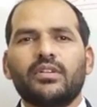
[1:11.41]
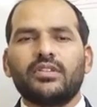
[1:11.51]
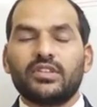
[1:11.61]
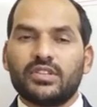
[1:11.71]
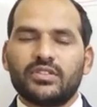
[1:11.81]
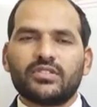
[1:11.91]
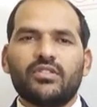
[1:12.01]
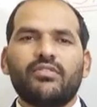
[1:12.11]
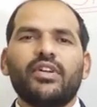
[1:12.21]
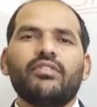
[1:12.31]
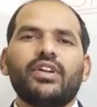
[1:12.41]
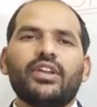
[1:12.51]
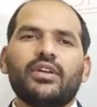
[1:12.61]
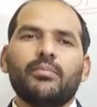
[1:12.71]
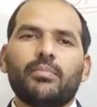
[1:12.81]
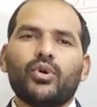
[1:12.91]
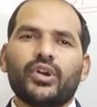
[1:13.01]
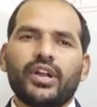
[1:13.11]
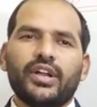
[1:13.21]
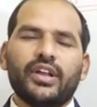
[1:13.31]
This is very
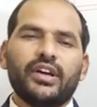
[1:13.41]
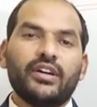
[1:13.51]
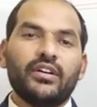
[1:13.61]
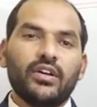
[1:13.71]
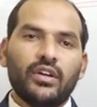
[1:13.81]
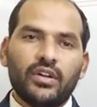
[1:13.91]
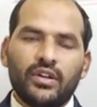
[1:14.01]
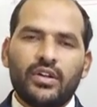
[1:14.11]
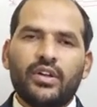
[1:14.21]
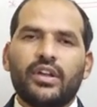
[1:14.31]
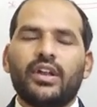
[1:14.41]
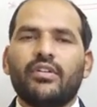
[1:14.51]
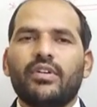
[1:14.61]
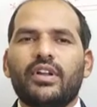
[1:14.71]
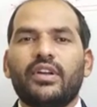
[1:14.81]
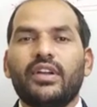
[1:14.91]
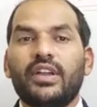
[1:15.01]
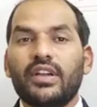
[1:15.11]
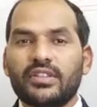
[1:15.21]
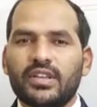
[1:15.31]
important in our
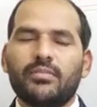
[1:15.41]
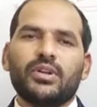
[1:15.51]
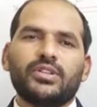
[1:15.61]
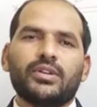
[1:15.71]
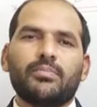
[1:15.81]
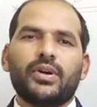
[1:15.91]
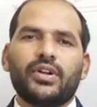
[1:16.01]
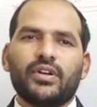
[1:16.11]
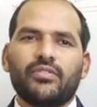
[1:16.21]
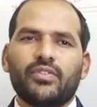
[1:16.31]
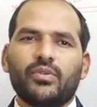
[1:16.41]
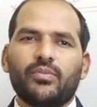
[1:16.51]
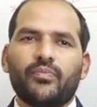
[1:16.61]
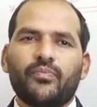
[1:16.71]
examination point of view.